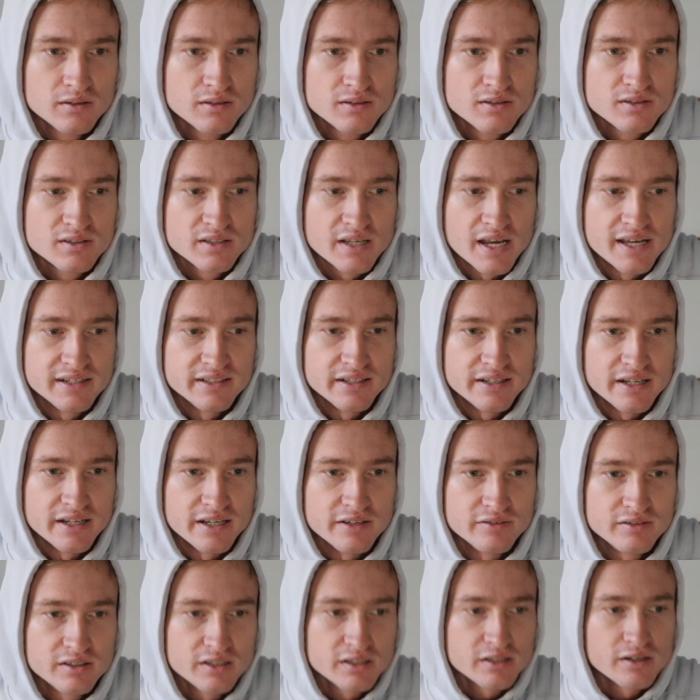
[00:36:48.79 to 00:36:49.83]

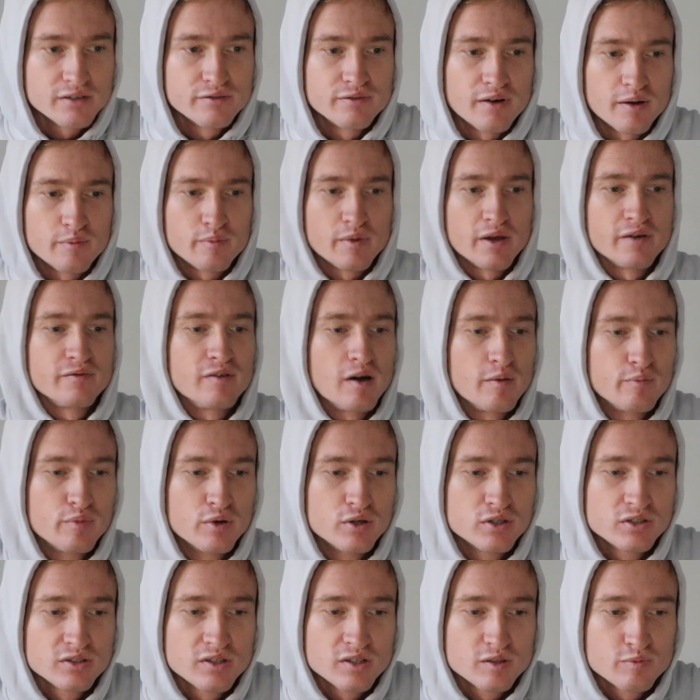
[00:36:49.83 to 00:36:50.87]
Scandinavian if I
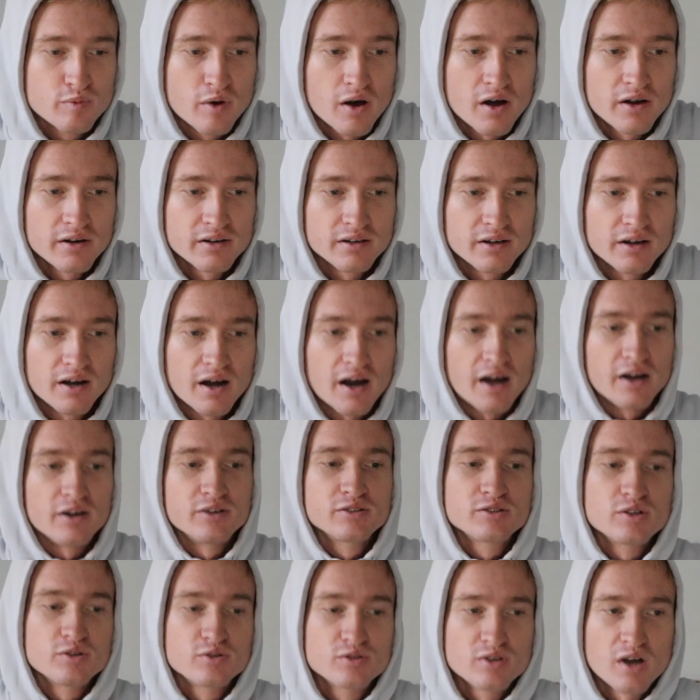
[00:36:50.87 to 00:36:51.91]
push this pawn. I
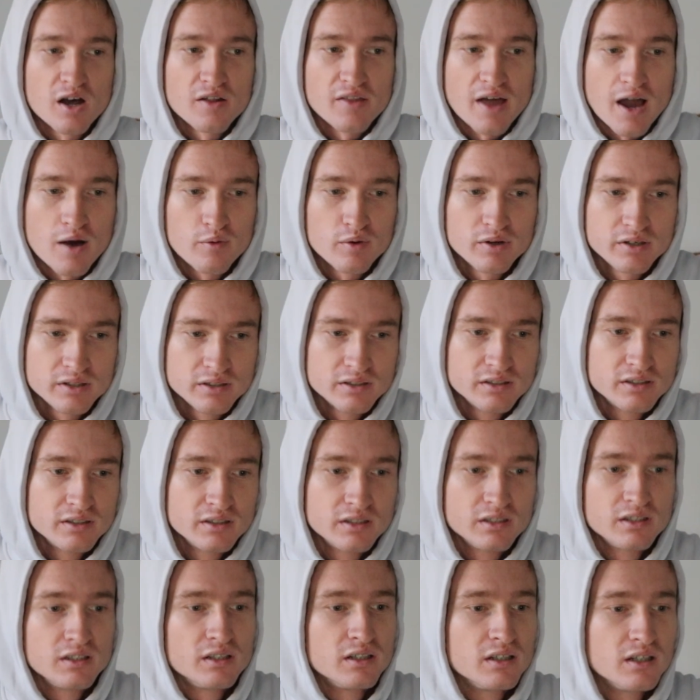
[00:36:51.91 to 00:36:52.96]
also saw that one.
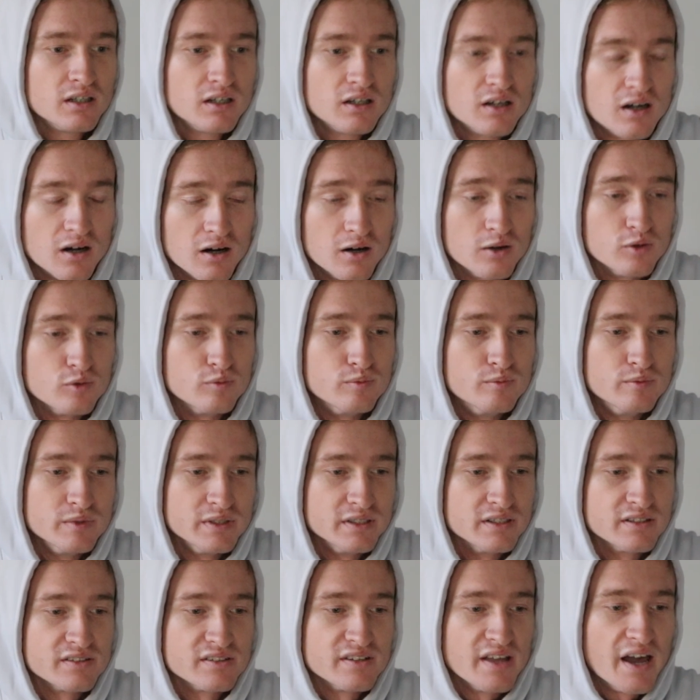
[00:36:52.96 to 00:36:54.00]
Oh, he
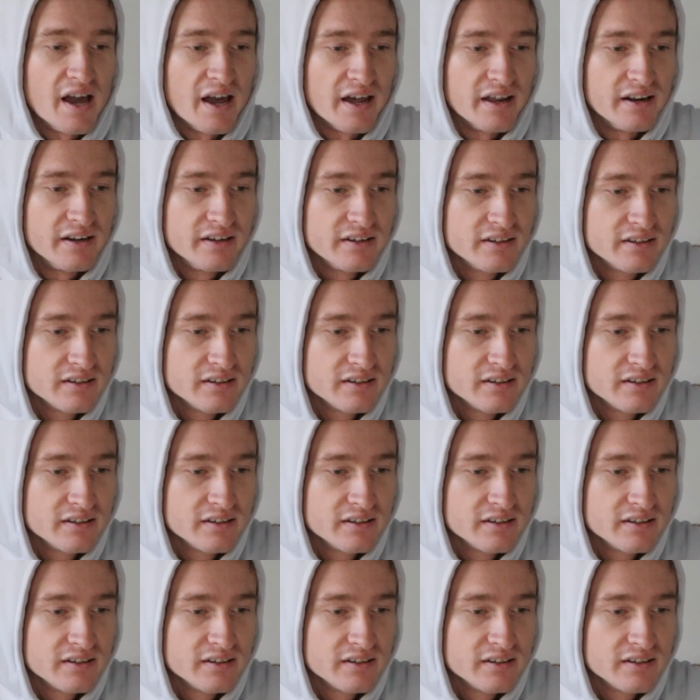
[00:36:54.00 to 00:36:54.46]
does that.